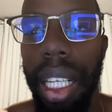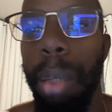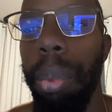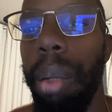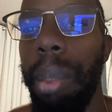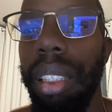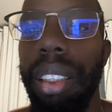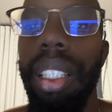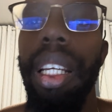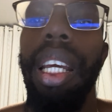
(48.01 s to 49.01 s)

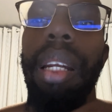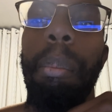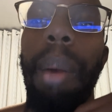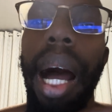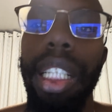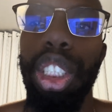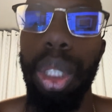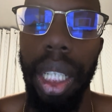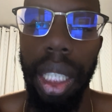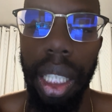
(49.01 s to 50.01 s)
implement it in my
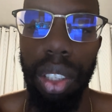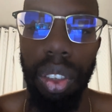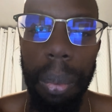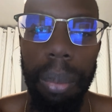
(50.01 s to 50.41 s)
trainings.